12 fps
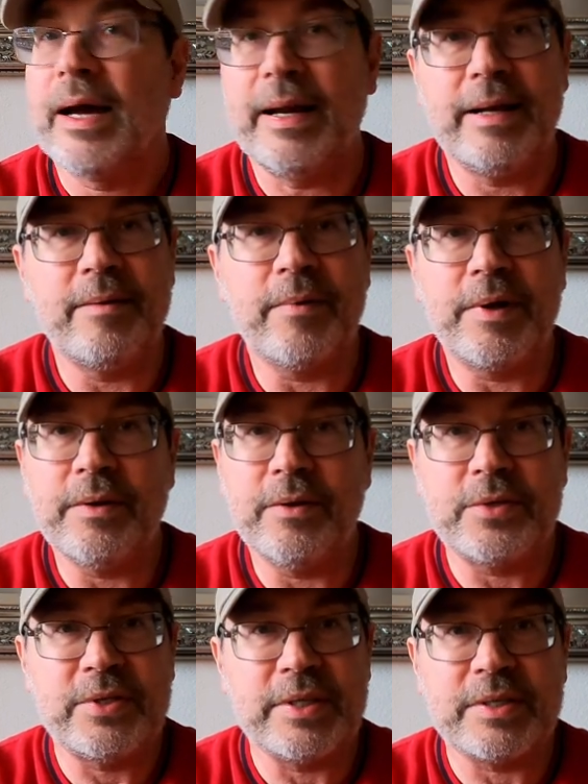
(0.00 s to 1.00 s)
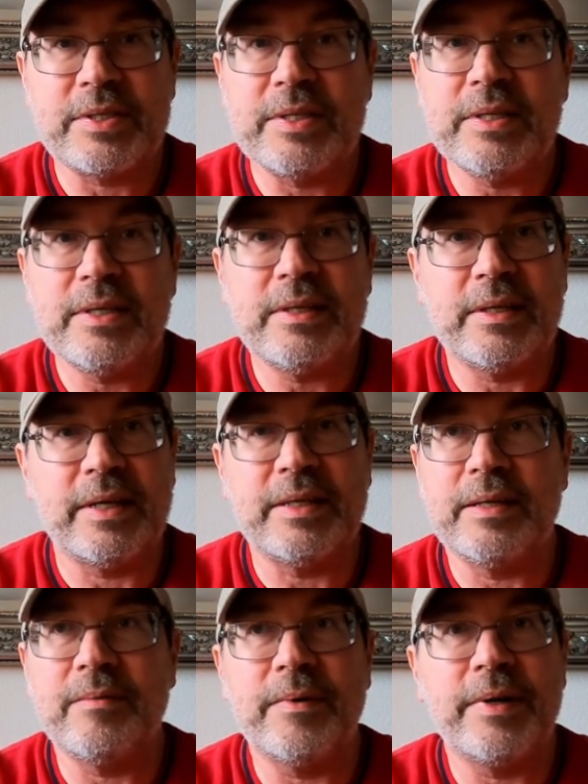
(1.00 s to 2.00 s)
I didn't want no sixty, and I
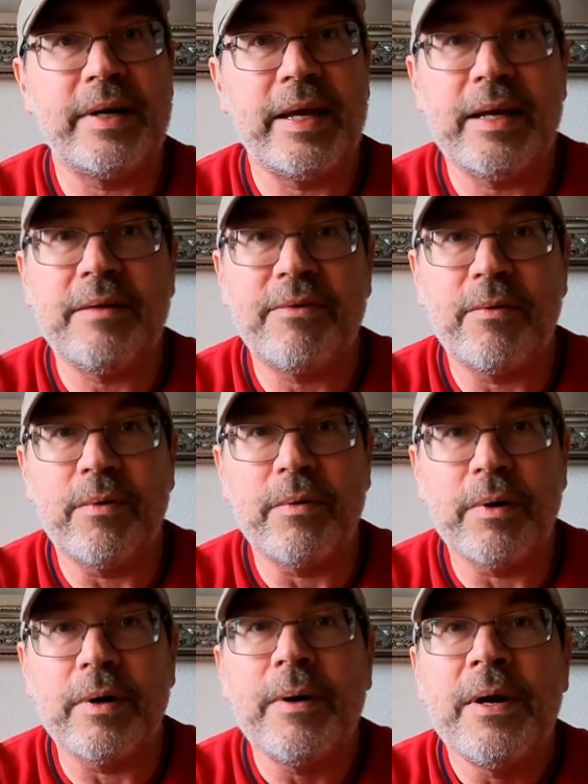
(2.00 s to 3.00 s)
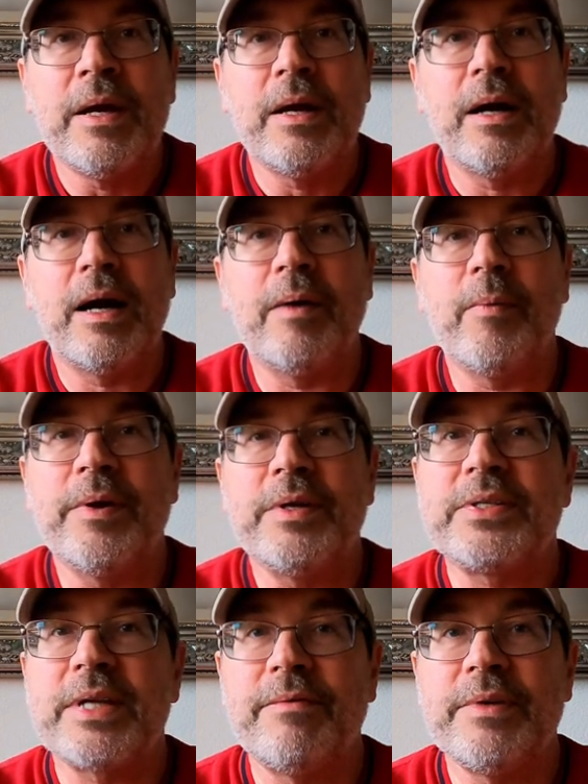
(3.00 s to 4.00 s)
didn't want an eighty-four. I
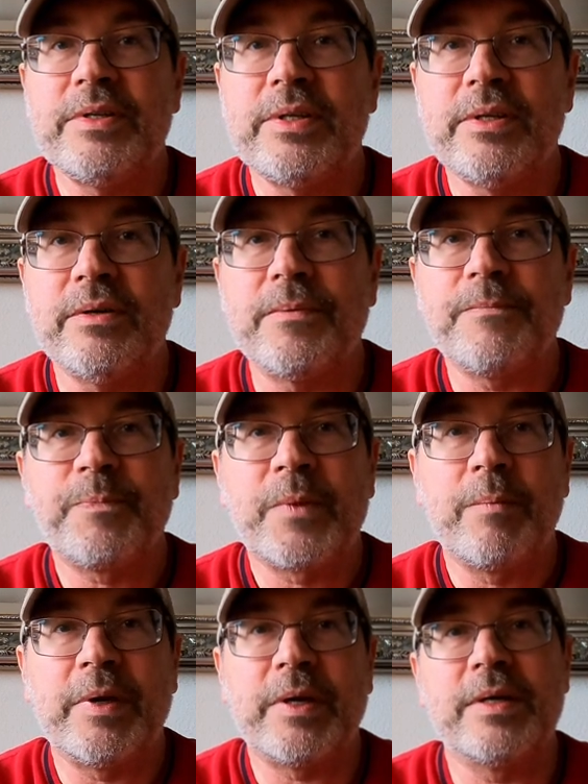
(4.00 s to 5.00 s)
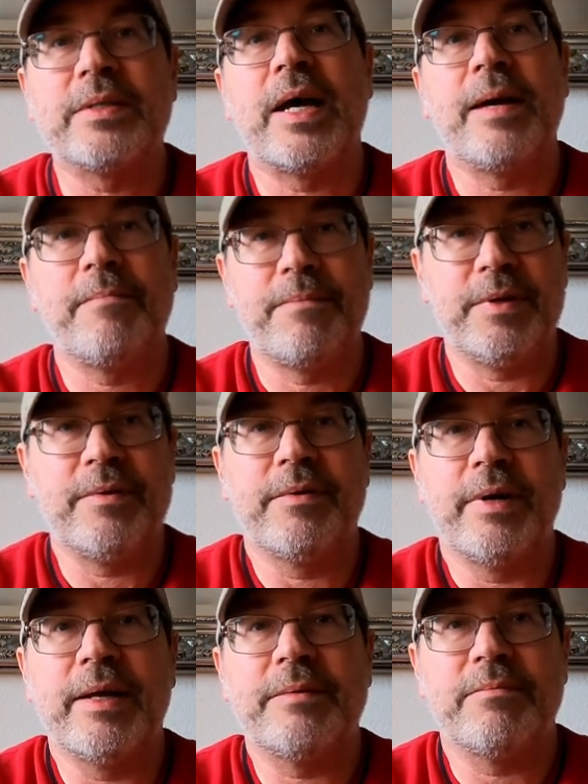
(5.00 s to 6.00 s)
wanted a seventy-two because I'm, believe
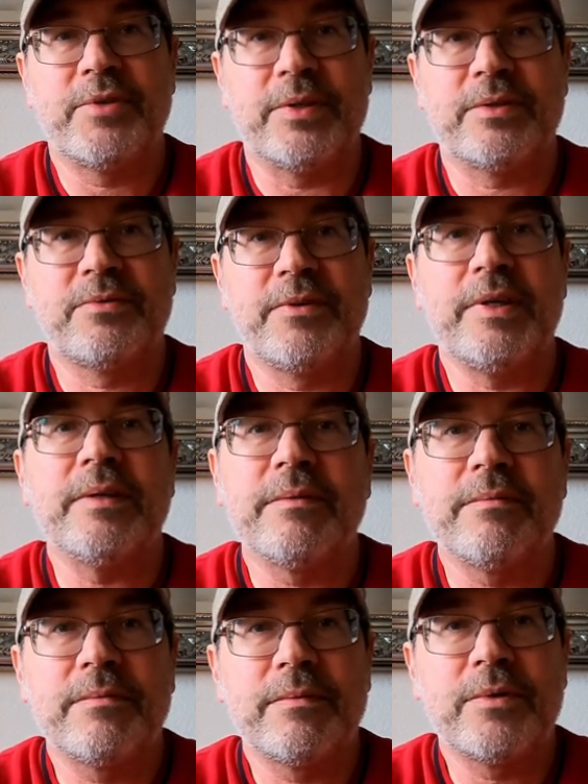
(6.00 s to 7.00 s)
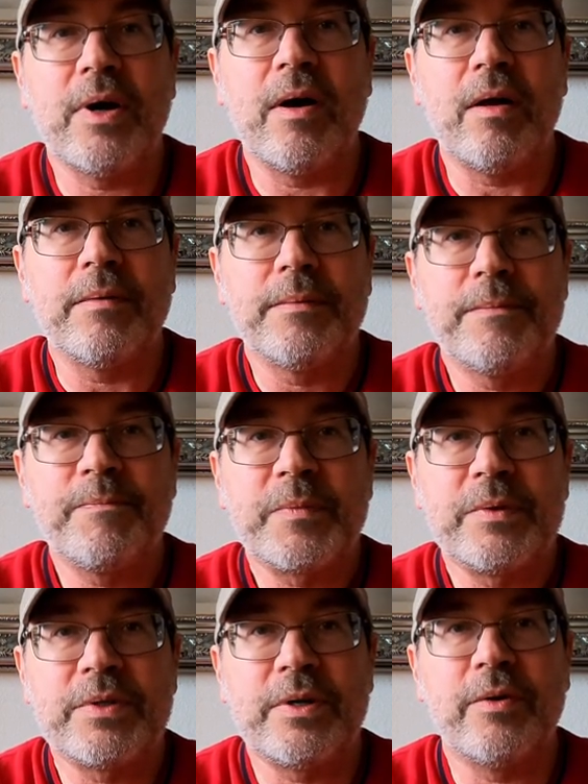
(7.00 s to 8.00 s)
it or not, six feet tall.
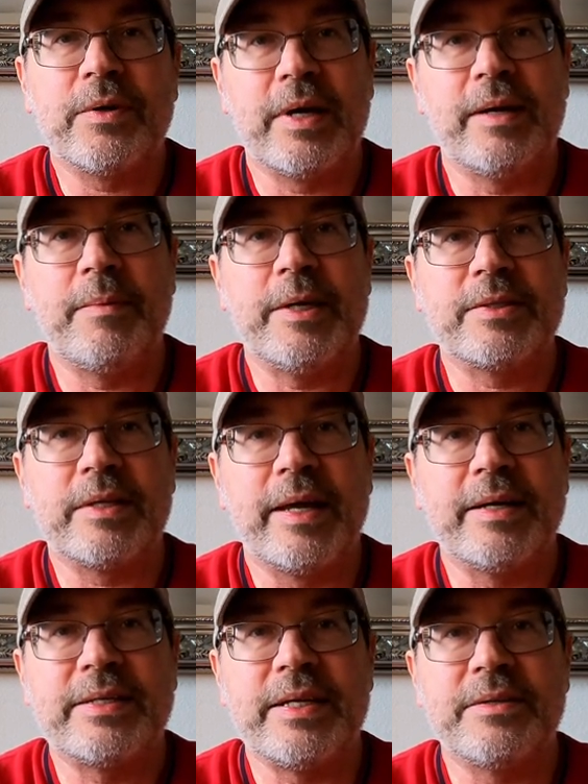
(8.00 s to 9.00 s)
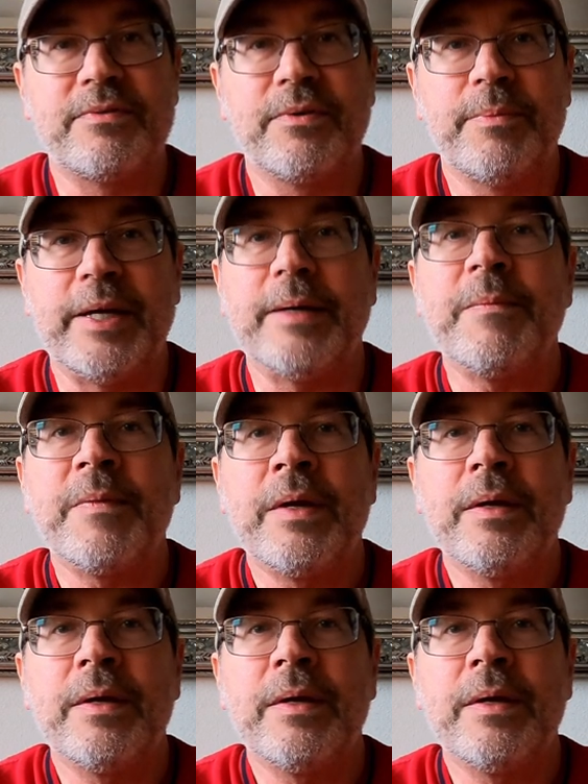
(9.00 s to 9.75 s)
So it kind of makes a lot of sense for me.